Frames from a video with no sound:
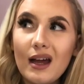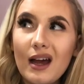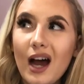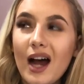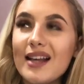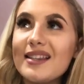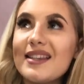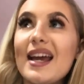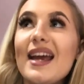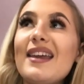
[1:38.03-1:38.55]

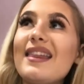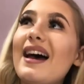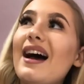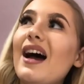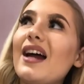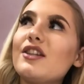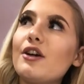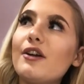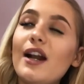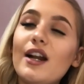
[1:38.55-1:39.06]
I say that,
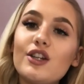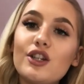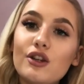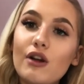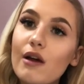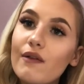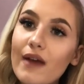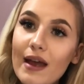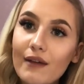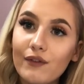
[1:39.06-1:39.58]
I don't actually know
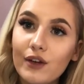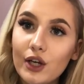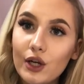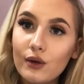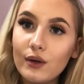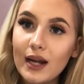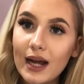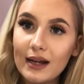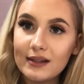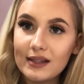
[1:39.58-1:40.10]
if every
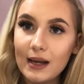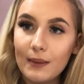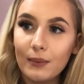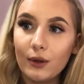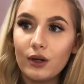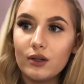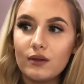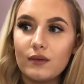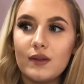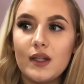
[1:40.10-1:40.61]
uni has that,
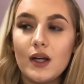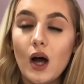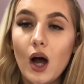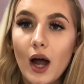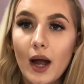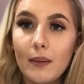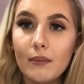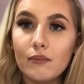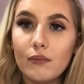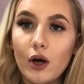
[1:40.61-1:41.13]
because obviously
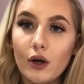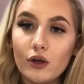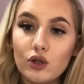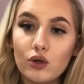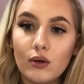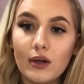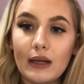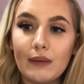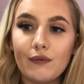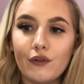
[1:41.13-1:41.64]
I'm
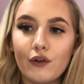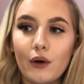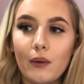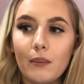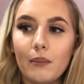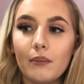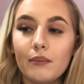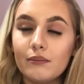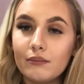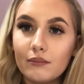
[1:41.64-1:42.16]
talking
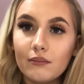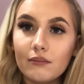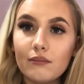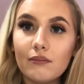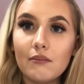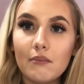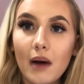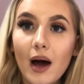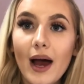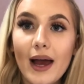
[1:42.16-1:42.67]
from
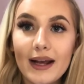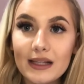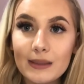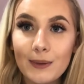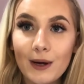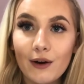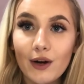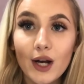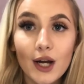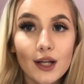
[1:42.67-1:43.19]
my
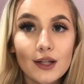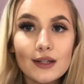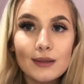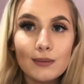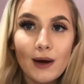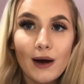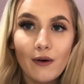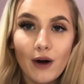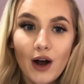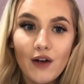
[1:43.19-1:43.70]
experience
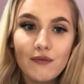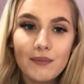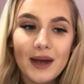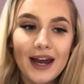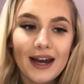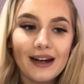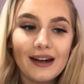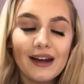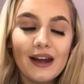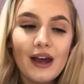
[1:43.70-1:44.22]
where I've
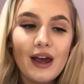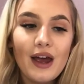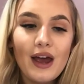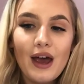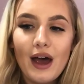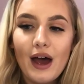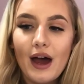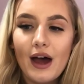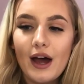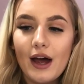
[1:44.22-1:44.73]
been.
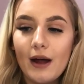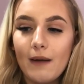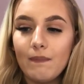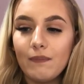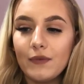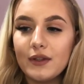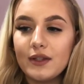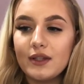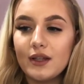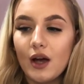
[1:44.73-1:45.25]

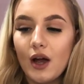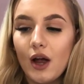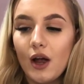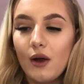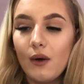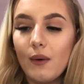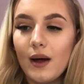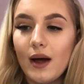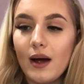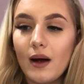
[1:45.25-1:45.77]

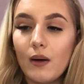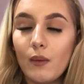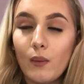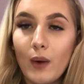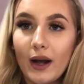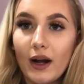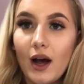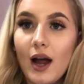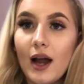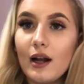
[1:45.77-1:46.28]
So
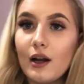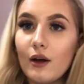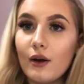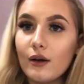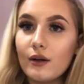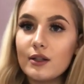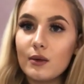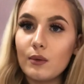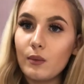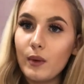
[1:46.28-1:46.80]
when
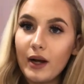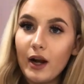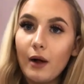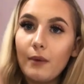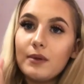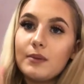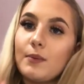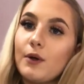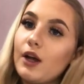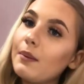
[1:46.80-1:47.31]
I
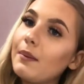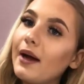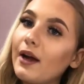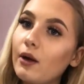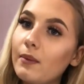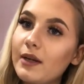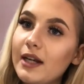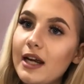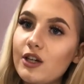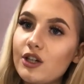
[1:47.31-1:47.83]
was booking my
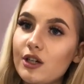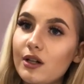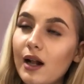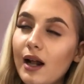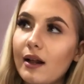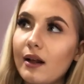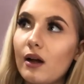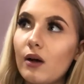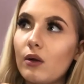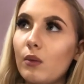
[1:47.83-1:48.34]
accommodation,
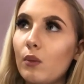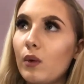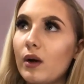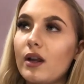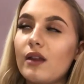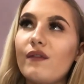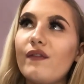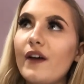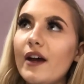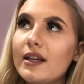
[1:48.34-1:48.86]
like one
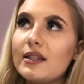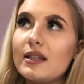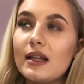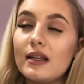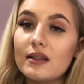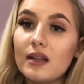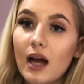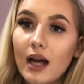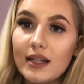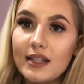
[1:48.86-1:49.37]
of the first
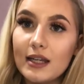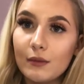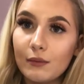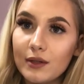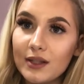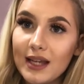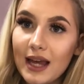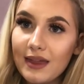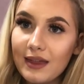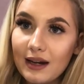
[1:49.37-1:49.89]
things that I did
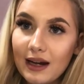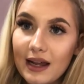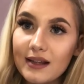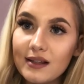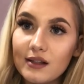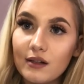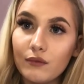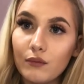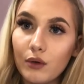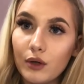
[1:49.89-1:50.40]
was get the
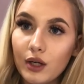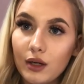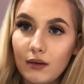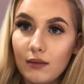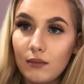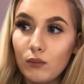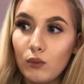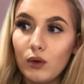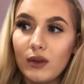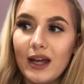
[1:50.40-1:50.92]
list of
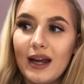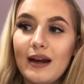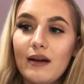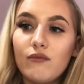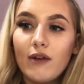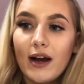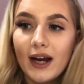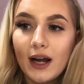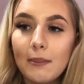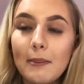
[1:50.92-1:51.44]
what they
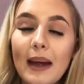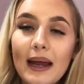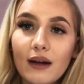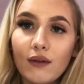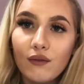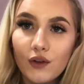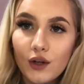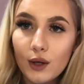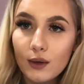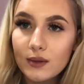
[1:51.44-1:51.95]

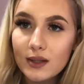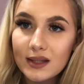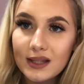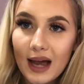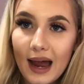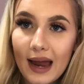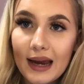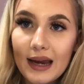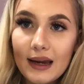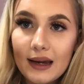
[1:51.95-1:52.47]
recommend for you to
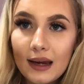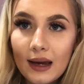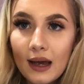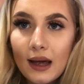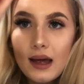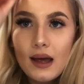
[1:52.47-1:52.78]
take,